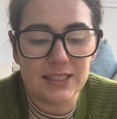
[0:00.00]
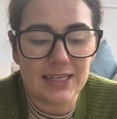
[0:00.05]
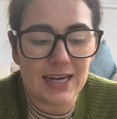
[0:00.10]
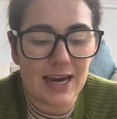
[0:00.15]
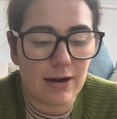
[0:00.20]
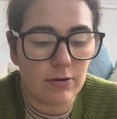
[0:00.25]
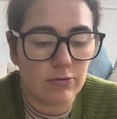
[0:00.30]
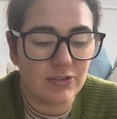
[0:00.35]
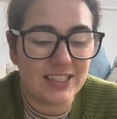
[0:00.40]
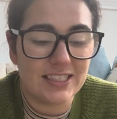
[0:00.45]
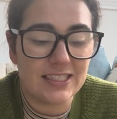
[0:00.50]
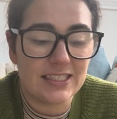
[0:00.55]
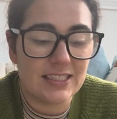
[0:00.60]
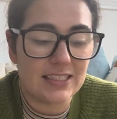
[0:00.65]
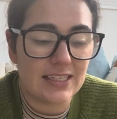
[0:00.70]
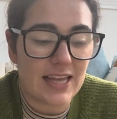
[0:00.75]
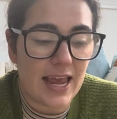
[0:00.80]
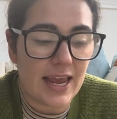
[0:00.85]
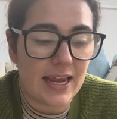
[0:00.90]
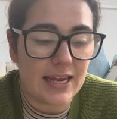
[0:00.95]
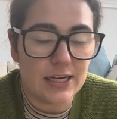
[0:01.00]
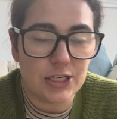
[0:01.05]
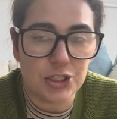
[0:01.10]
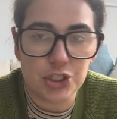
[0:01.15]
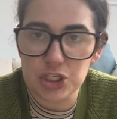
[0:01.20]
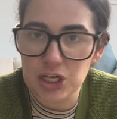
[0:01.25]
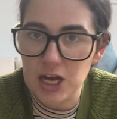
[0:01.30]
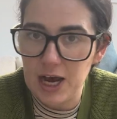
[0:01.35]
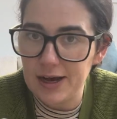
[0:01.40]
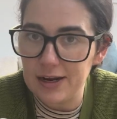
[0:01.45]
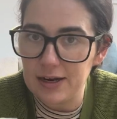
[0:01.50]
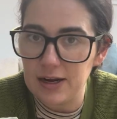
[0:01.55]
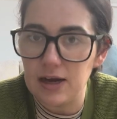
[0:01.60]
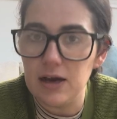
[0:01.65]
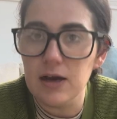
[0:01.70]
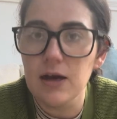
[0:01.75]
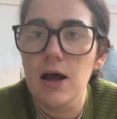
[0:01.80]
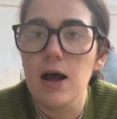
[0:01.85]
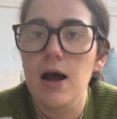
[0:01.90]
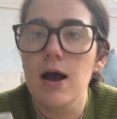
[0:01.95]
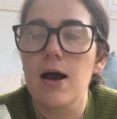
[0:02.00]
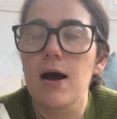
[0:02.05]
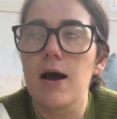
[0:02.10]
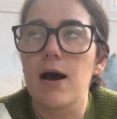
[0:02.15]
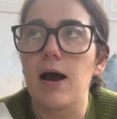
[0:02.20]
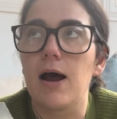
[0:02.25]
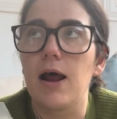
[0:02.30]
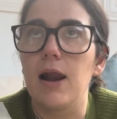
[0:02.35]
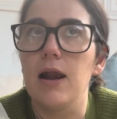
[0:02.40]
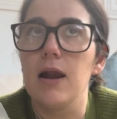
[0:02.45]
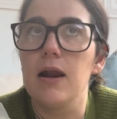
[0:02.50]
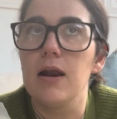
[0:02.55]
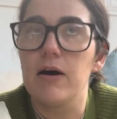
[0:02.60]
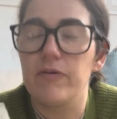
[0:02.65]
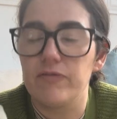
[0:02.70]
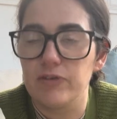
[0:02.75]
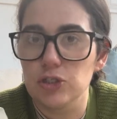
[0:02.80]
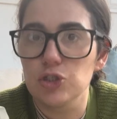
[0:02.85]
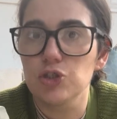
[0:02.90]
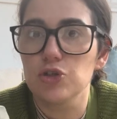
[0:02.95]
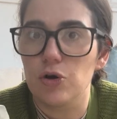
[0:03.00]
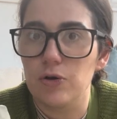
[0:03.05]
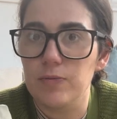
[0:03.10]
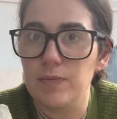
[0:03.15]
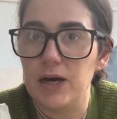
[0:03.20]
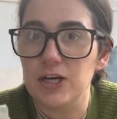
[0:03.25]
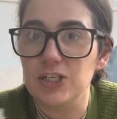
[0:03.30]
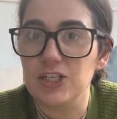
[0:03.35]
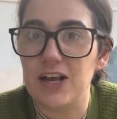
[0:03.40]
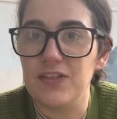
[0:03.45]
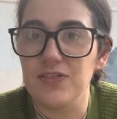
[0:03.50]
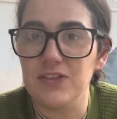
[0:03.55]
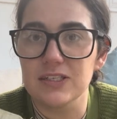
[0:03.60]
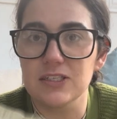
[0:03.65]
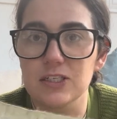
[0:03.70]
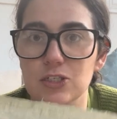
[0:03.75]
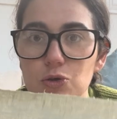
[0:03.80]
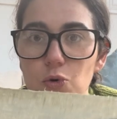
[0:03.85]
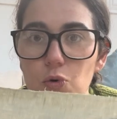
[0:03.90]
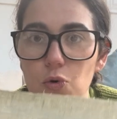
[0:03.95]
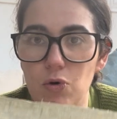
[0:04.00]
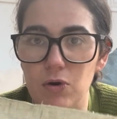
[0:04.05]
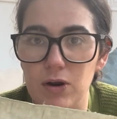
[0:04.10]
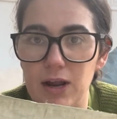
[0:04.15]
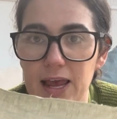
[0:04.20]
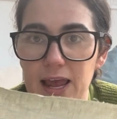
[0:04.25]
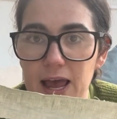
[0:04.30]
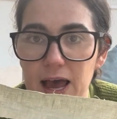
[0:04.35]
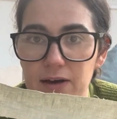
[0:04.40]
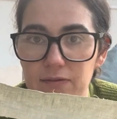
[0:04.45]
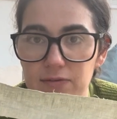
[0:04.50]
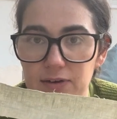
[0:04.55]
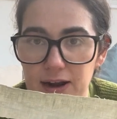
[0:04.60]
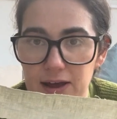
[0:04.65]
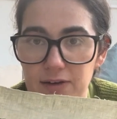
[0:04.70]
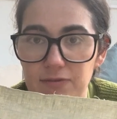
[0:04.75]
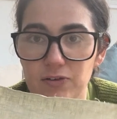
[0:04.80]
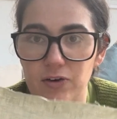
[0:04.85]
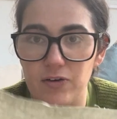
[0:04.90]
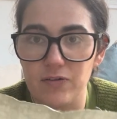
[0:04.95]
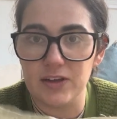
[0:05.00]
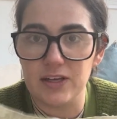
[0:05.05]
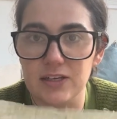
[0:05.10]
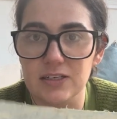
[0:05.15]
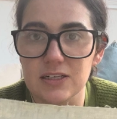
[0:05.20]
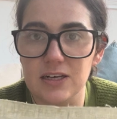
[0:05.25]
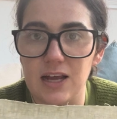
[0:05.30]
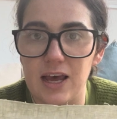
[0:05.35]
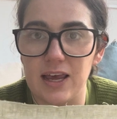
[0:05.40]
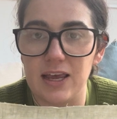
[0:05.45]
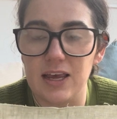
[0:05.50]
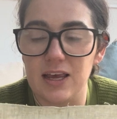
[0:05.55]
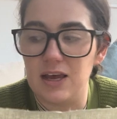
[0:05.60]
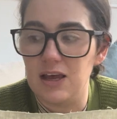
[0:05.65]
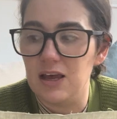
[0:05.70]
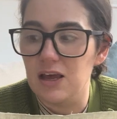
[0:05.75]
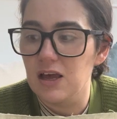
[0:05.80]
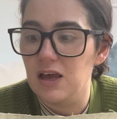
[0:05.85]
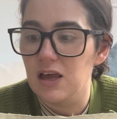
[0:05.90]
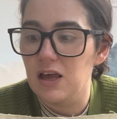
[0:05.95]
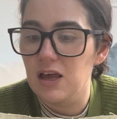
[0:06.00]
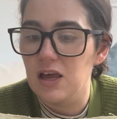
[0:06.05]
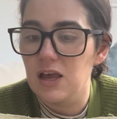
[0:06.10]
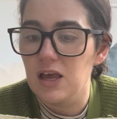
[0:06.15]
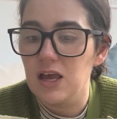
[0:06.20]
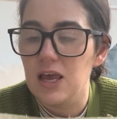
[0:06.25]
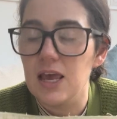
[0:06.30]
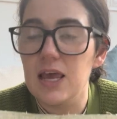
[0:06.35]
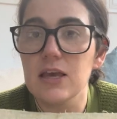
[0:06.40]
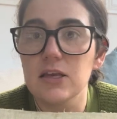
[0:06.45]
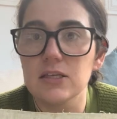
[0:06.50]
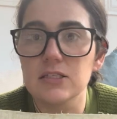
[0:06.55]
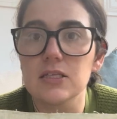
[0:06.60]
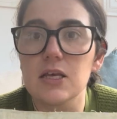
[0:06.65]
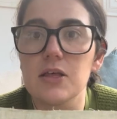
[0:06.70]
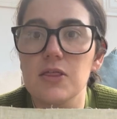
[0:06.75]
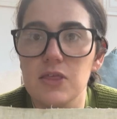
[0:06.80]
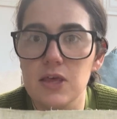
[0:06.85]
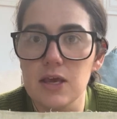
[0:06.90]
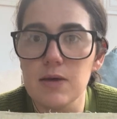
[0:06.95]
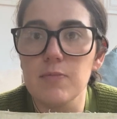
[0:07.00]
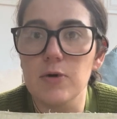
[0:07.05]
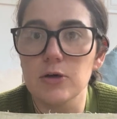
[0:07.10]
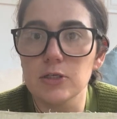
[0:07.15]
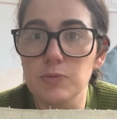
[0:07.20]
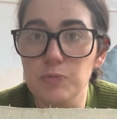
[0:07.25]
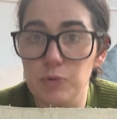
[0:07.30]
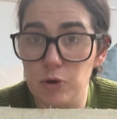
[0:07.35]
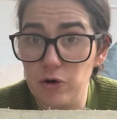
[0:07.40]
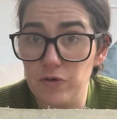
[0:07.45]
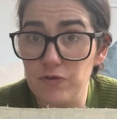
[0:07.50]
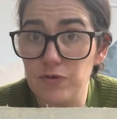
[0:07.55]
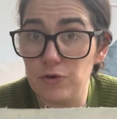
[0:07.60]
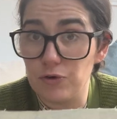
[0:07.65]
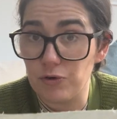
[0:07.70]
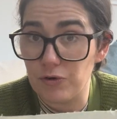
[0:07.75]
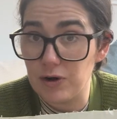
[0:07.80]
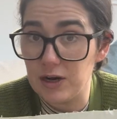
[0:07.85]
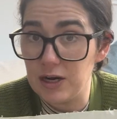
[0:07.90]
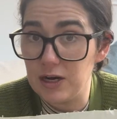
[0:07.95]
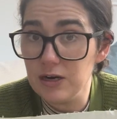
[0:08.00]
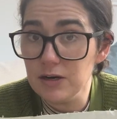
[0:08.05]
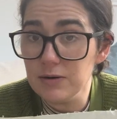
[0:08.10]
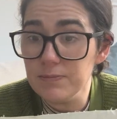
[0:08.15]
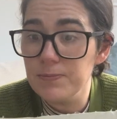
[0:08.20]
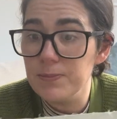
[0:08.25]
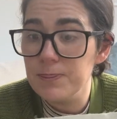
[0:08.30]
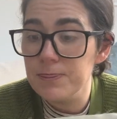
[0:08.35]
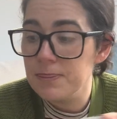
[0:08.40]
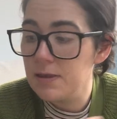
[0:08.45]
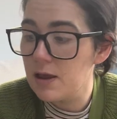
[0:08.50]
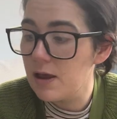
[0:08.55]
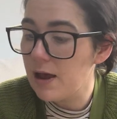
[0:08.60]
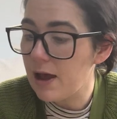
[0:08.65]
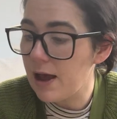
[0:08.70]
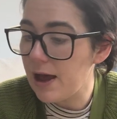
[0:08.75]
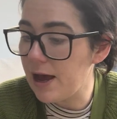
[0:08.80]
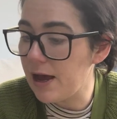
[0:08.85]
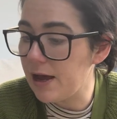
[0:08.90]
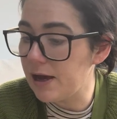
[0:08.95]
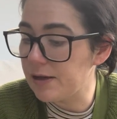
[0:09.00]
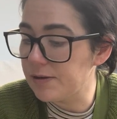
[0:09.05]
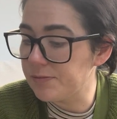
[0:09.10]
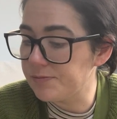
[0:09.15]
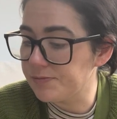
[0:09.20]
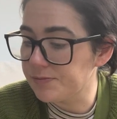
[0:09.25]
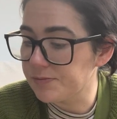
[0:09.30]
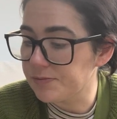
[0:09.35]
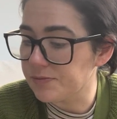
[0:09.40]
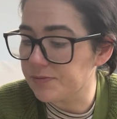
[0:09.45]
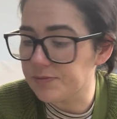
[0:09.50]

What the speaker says: down sage color. I love it so much, and this is all I have left of it. Like, it's the most beautiful green, and